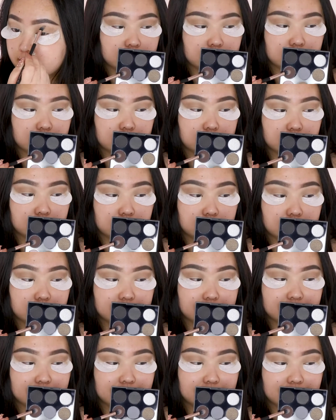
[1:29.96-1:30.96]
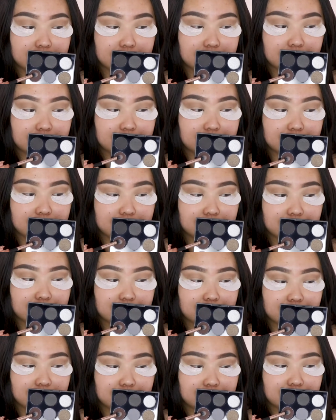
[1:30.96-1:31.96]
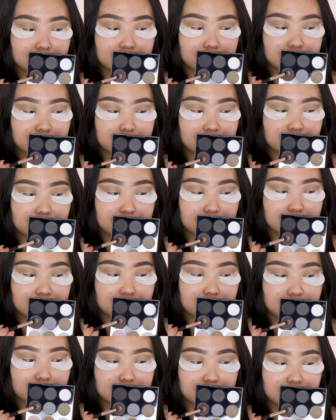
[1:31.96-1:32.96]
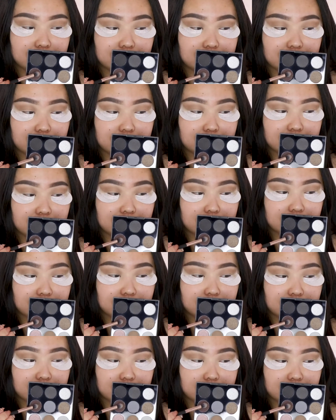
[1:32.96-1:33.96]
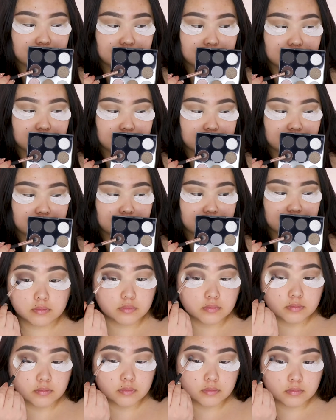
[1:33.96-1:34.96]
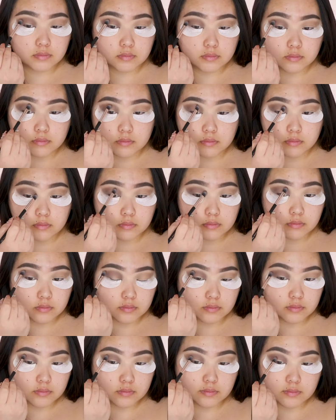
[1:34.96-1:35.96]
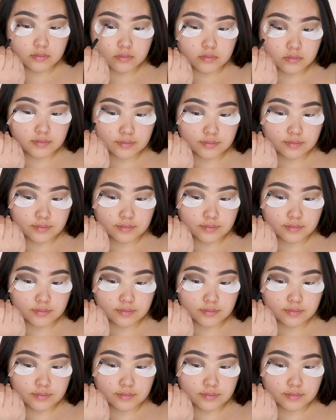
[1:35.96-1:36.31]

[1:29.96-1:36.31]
Now I'm going to apply this dark brown shade Dark Side just under the shade that I applied into